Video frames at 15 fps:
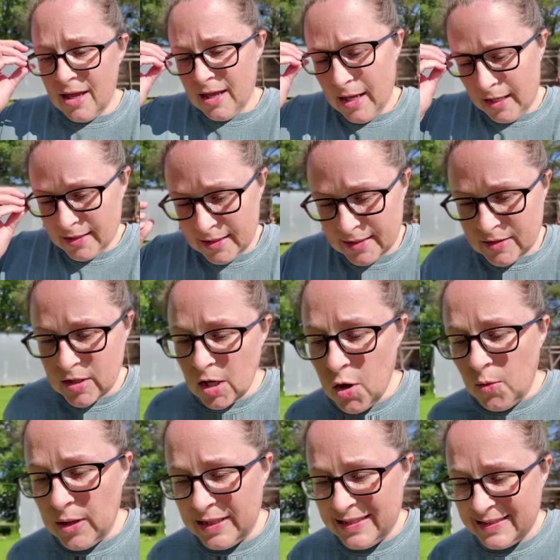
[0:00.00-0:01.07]
it's
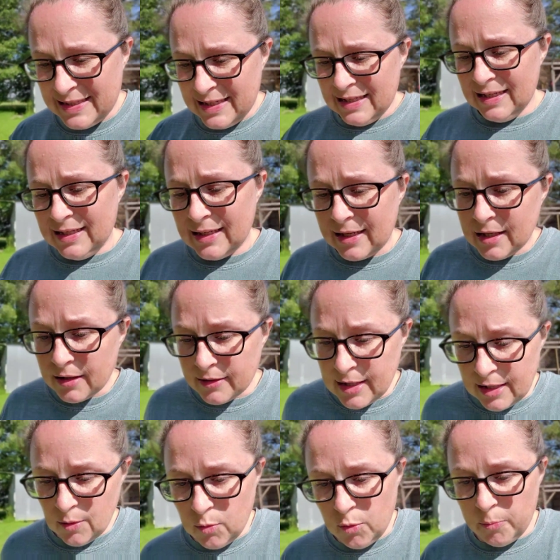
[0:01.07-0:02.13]
so acidic that
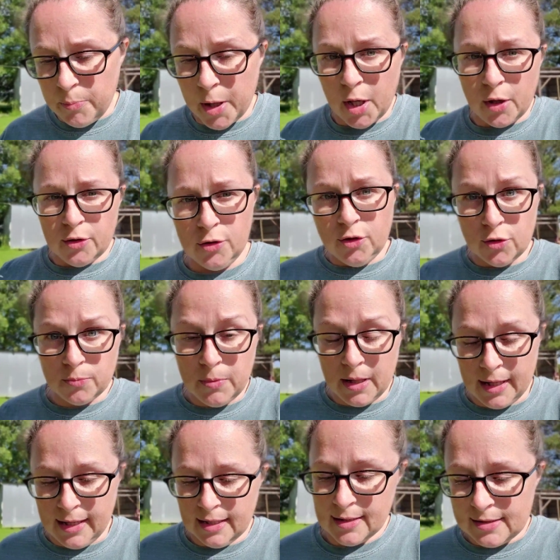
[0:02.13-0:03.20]
it will burn your
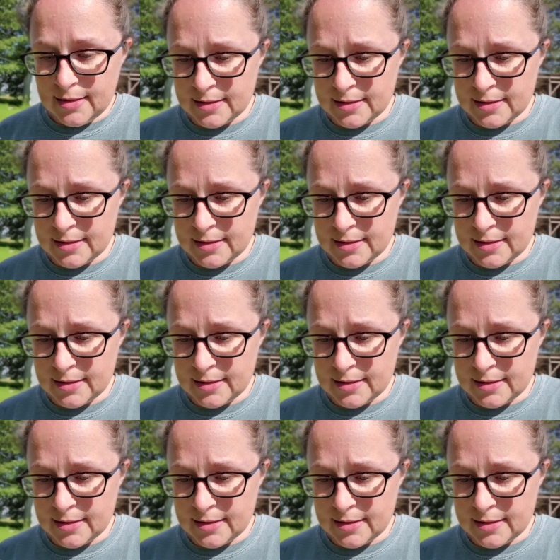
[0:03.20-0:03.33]
plants.